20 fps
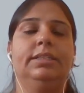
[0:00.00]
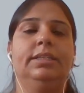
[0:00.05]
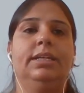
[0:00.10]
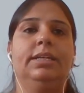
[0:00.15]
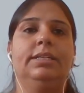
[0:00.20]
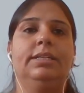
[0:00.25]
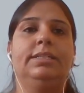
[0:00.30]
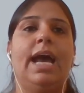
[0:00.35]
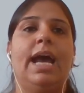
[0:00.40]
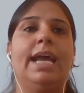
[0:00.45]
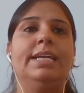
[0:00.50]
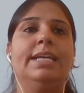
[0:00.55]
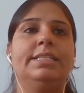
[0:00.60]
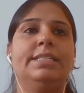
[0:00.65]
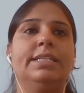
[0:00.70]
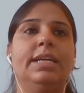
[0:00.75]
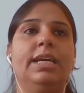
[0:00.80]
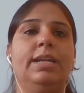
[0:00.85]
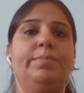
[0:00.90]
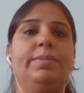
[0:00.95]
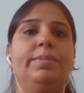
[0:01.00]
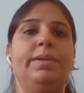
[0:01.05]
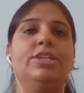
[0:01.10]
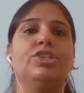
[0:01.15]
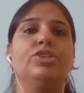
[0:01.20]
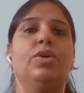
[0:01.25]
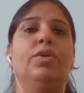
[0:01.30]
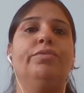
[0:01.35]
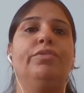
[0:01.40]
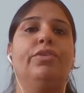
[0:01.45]
Title, please
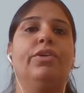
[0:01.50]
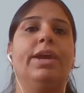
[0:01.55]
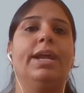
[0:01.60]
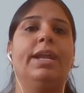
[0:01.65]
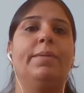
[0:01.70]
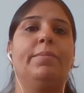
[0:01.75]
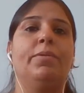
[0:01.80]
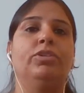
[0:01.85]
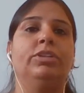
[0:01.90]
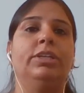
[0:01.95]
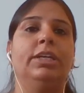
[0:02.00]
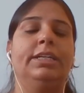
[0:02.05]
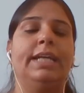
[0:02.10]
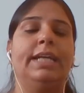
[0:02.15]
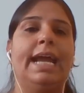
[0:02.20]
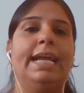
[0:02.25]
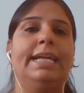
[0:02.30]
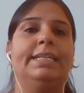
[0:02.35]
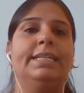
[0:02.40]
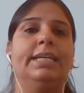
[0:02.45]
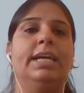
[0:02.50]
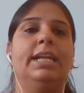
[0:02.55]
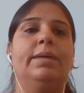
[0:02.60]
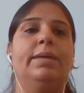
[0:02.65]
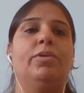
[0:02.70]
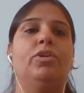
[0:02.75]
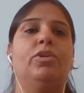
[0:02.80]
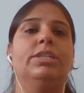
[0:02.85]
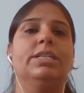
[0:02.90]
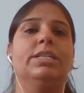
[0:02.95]
don't forget about the title,
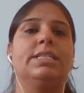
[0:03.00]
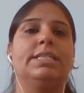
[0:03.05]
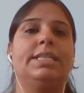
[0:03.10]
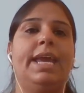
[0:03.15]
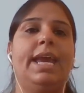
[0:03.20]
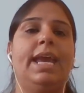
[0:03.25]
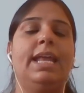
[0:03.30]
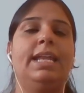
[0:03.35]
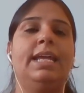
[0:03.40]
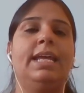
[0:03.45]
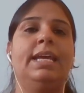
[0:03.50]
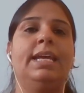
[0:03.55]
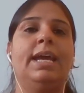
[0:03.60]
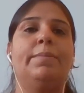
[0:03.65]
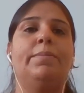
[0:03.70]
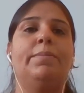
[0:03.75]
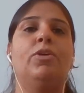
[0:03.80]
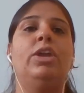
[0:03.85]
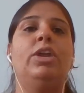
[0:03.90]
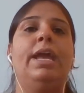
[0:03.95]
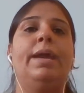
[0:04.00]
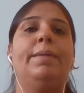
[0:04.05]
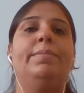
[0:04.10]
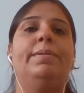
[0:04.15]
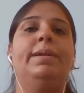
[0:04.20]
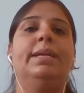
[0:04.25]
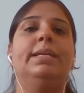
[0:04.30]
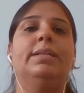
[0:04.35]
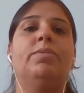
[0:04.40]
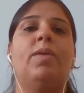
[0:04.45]
about the scaling, about
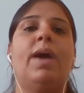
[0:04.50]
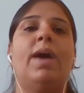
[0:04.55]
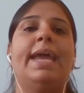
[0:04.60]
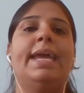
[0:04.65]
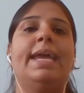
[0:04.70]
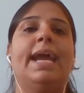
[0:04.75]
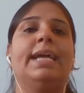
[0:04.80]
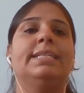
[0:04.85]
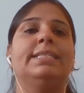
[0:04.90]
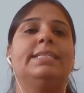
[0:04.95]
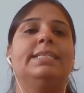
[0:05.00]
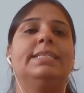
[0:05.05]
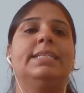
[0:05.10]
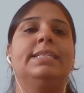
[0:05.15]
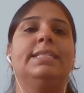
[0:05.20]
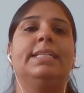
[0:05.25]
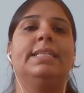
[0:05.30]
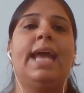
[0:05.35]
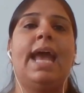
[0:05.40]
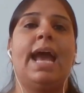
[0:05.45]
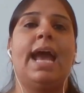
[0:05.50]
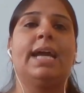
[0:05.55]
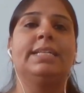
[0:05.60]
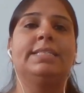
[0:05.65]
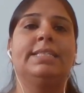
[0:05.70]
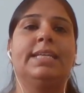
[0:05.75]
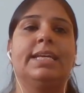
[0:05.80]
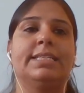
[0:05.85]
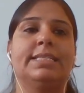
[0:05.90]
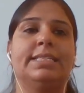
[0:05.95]
labeling the y-axis and the
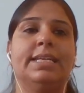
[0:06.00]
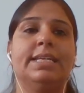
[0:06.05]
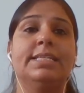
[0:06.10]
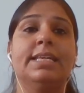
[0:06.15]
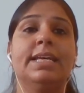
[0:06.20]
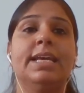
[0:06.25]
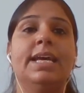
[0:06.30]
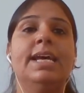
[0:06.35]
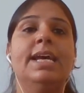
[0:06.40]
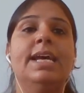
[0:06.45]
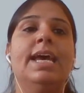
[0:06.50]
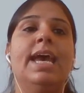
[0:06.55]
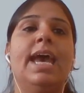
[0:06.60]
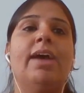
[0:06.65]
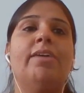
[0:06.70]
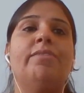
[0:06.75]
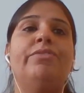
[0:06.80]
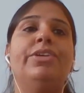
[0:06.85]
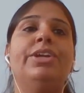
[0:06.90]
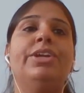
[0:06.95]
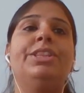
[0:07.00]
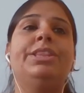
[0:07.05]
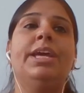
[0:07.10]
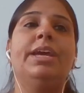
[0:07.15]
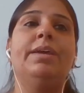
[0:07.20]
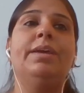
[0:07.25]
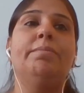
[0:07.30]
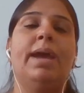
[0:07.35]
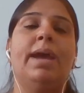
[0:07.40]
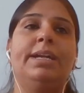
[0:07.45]
x-axis.
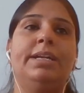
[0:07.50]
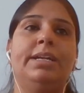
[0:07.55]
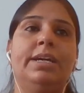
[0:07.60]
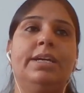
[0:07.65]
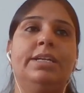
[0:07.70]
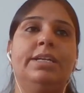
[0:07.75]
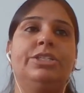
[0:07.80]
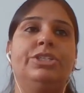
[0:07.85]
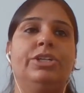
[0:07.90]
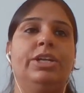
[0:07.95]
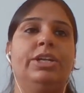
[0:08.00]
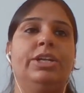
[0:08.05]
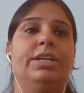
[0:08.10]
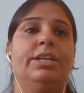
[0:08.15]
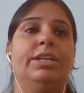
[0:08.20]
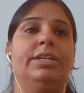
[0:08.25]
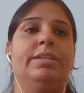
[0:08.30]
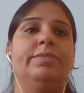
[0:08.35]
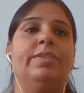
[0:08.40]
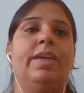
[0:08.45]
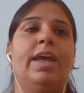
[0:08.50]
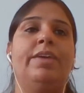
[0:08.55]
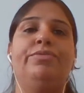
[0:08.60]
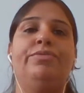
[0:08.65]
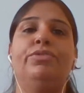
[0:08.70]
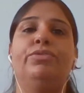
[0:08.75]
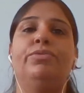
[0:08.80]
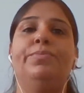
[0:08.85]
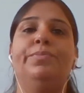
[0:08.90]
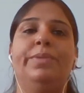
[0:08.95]
Everything matters, children. If
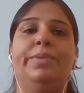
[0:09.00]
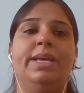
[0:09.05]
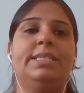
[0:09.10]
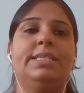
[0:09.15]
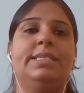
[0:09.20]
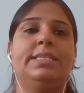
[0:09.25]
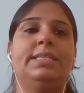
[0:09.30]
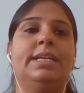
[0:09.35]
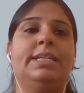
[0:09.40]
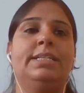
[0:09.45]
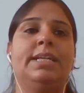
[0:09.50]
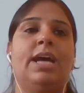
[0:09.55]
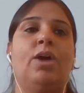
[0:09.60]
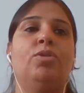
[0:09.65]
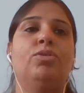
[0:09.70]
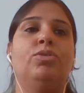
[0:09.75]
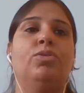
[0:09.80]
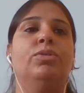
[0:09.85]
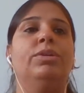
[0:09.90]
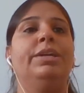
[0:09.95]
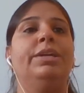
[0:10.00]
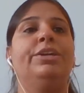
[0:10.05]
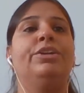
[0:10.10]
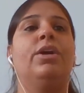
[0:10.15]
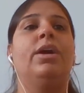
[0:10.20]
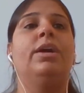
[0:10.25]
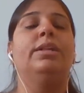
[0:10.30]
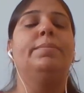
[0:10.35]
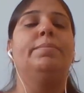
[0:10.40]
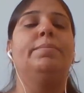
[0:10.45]
you miss it out, only
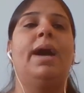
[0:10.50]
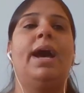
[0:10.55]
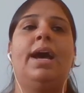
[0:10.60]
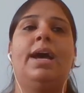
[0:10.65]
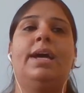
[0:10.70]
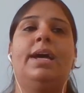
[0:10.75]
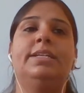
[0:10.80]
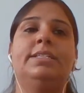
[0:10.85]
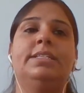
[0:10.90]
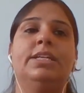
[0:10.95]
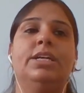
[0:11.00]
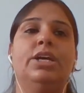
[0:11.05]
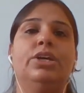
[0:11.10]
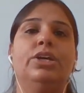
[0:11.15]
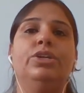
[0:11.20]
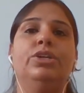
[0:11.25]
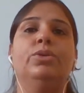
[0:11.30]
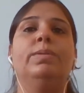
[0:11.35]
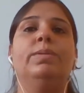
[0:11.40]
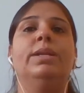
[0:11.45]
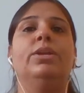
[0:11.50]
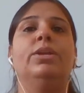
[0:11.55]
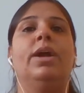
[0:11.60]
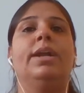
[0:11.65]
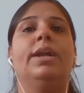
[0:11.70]
draw the bars, you will not